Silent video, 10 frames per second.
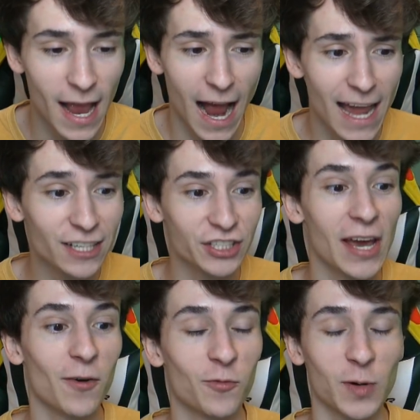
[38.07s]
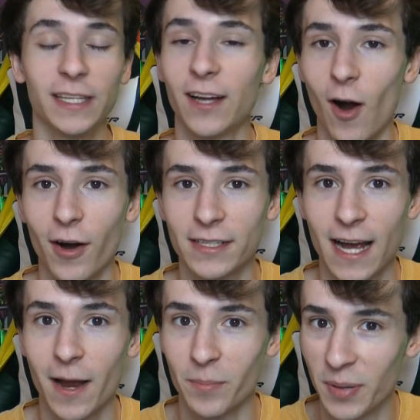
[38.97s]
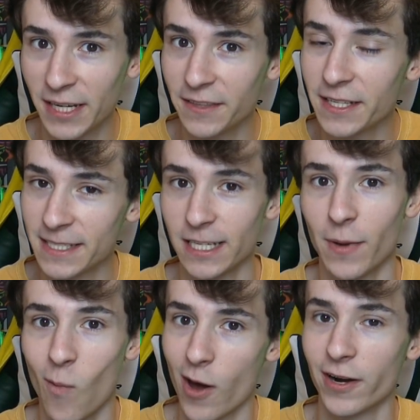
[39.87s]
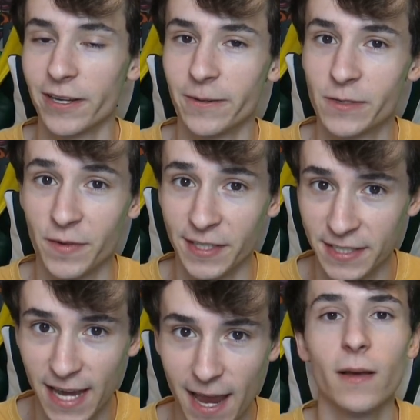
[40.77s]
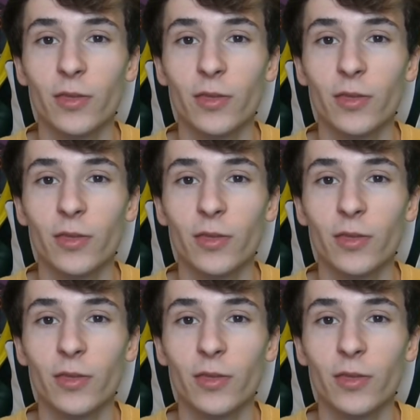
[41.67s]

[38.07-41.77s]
I actually had a really hard time picking the team I wanted to use for this game.